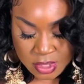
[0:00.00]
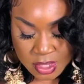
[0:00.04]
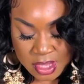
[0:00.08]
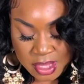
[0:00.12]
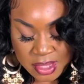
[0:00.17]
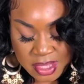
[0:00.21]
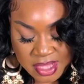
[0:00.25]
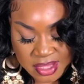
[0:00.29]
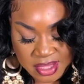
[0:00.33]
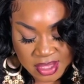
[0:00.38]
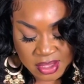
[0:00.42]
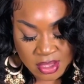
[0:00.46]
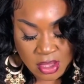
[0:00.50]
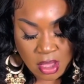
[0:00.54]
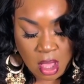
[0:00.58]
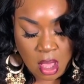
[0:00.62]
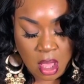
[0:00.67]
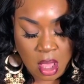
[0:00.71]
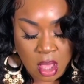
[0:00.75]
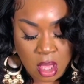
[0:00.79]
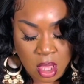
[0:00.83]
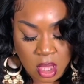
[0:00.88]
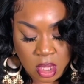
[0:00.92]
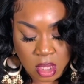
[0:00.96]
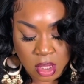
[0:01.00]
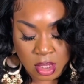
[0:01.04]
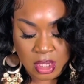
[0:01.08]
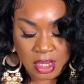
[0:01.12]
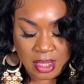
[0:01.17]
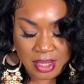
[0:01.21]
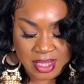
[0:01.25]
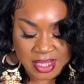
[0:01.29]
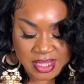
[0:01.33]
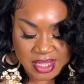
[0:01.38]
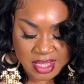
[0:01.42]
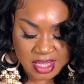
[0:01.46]
This is called,
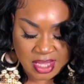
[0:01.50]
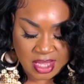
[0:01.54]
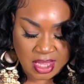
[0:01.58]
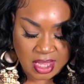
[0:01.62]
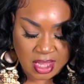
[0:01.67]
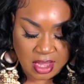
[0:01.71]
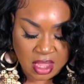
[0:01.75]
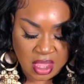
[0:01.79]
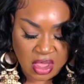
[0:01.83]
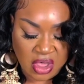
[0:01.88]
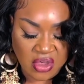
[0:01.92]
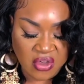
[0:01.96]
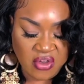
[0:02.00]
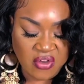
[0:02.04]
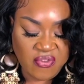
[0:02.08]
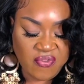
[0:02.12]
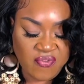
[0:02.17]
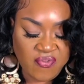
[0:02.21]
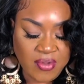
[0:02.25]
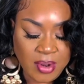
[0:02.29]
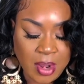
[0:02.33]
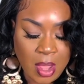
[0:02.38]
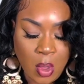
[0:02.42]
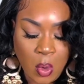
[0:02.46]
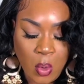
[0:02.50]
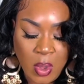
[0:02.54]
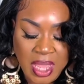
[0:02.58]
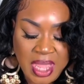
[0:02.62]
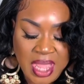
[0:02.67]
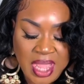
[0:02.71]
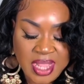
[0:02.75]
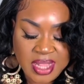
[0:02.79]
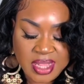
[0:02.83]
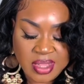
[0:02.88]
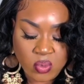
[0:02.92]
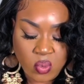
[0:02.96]
let's see,
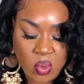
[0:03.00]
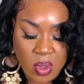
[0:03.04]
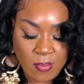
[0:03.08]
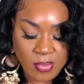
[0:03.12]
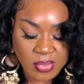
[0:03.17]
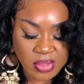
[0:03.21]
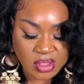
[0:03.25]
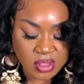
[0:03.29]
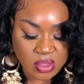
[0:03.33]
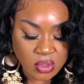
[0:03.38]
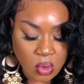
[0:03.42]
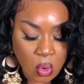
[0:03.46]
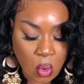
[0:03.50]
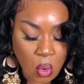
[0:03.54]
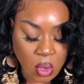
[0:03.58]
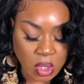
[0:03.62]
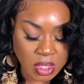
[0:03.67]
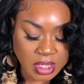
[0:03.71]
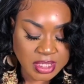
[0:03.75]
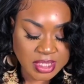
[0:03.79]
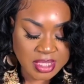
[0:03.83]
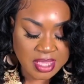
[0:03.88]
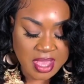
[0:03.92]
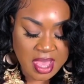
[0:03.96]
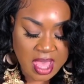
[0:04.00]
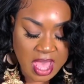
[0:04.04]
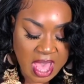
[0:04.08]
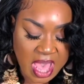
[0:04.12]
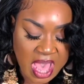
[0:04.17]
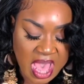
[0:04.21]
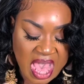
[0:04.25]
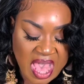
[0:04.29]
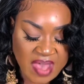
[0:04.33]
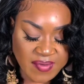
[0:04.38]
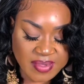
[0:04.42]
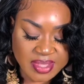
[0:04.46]
Flowy Swim Skirt.
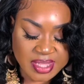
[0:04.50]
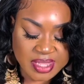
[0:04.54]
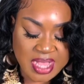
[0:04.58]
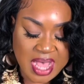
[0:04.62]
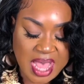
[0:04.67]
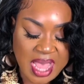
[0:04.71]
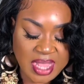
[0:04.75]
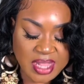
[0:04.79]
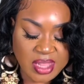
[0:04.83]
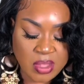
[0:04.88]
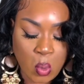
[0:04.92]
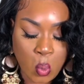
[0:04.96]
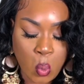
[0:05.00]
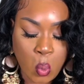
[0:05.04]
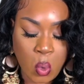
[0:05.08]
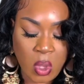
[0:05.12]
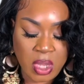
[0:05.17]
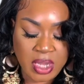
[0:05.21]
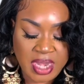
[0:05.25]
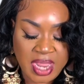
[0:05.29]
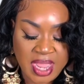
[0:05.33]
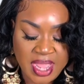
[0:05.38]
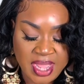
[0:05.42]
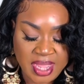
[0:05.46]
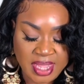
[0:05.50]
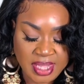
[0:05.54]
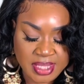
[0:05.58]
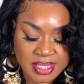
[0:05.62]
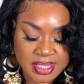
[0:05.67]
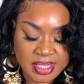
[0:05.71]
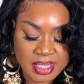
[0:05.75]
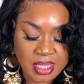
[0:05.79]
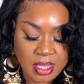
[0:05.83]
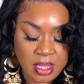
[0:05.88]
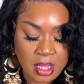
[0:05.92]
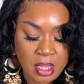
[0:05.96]
I have a size
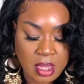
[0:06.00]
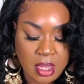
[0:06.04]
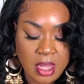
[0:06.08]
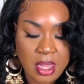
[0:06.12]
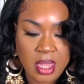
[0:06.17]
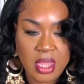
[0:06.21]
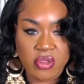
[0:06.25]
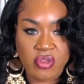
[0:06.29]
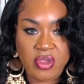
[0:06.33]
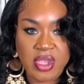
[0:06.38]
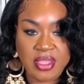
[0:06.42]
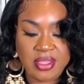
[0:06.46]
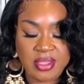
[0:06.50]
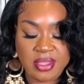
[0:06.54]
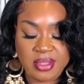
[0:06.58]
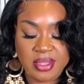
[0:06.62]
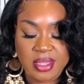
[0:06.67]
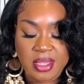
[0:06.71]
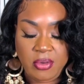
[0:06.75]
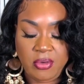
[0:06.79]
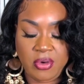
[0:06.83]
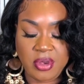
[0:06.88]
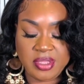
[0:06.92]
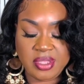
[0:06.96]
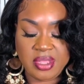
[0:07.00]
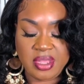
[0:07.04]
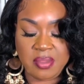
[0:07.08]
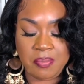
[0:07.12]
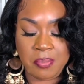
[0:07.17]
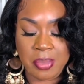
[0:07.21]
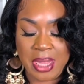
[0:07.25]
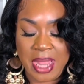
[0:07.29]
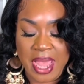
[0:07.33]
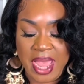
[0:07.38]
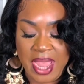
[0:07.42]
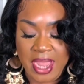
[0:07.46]
1X. As you guys can see, of course, it's
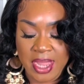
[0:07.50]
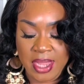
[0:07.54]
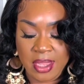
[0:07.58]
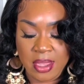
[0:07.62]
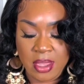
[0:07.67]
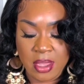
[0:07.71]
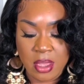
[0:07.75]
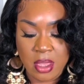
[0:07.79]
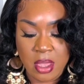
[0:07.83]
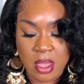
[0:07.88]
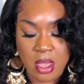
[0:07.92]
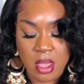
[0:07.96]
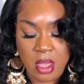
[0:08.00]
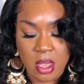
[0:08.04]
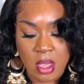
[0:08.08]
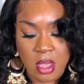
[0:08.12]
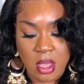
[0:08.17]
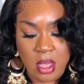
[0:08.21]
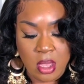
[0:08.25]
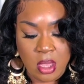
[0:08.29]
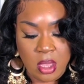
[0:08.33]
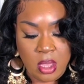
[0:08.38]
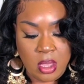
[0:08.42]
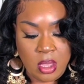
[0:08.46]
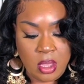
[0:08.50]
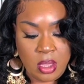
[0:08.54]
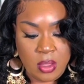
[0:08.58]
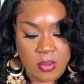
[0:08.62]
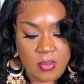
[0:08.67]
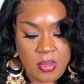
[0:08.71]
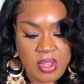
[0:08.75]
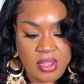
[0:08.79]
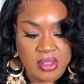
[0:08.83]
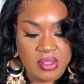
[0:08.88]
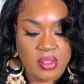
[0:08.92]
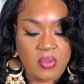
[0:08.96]
black.
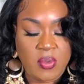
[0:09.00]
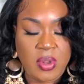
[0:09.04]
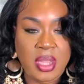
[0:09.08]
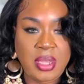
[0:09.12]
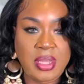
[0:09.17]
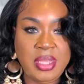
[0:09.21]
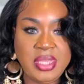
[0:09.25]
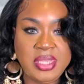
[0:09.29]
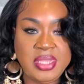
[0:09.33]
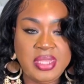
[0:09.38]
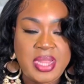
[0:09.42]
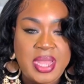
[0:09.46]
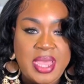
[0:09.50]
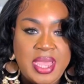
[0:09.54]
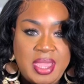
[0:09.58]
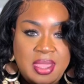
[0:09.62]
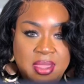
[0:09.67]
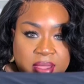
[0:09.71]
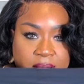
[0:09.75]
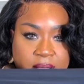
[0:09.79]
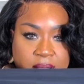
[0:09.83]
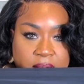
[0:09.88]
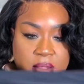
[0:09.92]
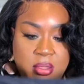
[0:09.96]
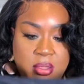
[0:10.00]
This is what it looks like.